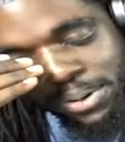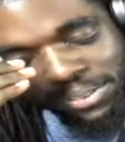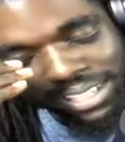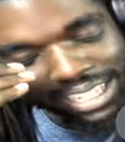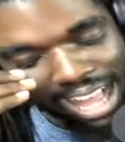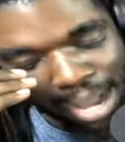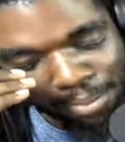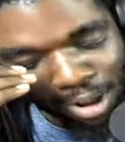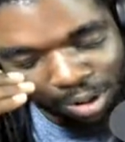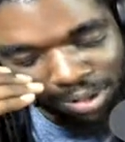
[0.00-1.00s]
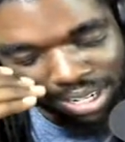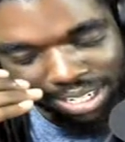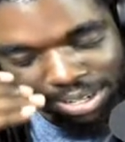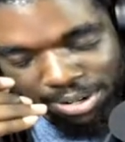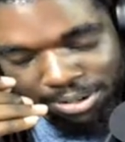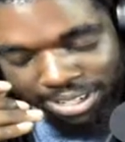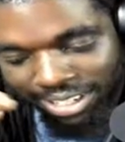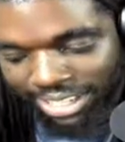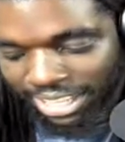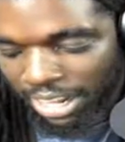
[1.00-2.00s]
Like, I'm already knowing.
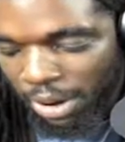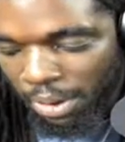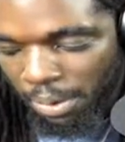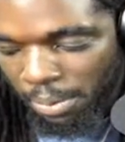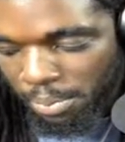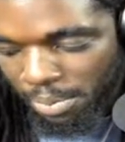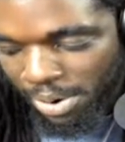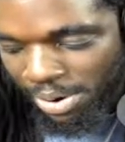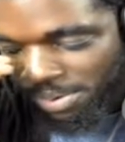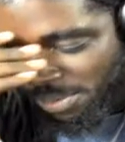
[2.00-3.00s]
Bro,